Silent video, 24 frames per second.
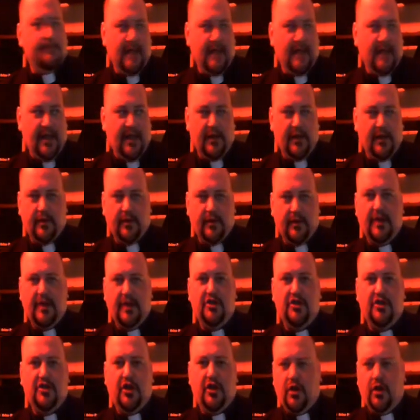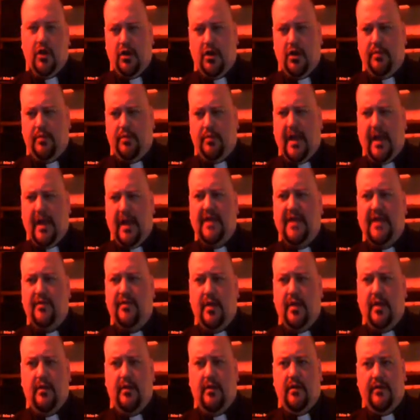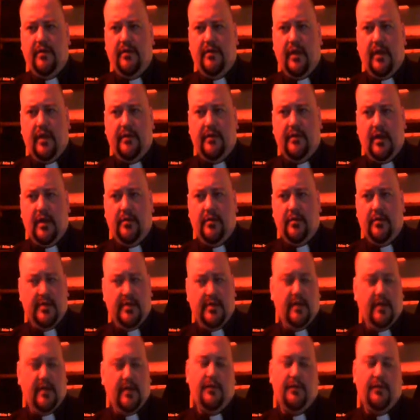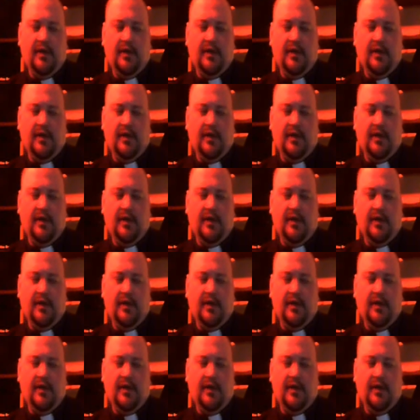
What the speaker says: any other religion, you're a blasphemous,